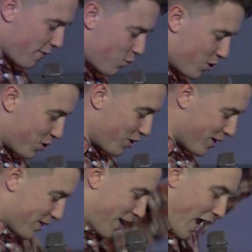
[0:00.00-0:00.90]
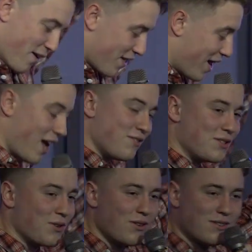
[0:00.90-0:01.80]
everyone who gave their lives
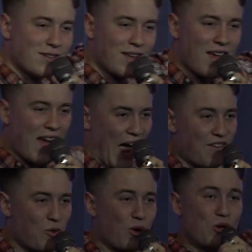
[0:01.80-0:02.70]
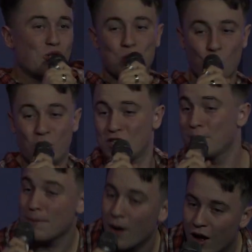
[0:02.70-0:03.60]
to God, everyone who just wants to
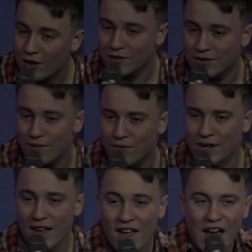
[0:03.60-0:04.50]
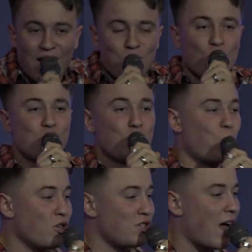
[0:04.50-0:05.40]
be part of something, everyone who just
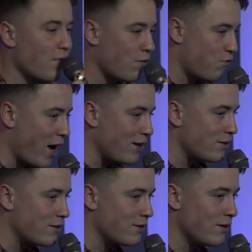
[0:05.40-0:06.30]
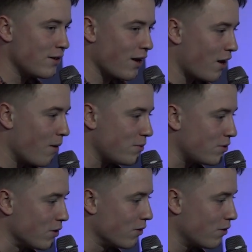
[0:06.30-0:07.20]
wants to have a friend can come
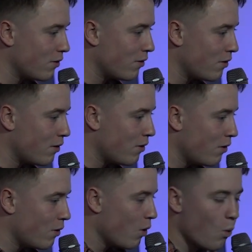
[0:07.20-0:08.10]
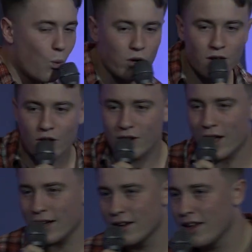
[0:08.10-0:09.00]
to. What it looked like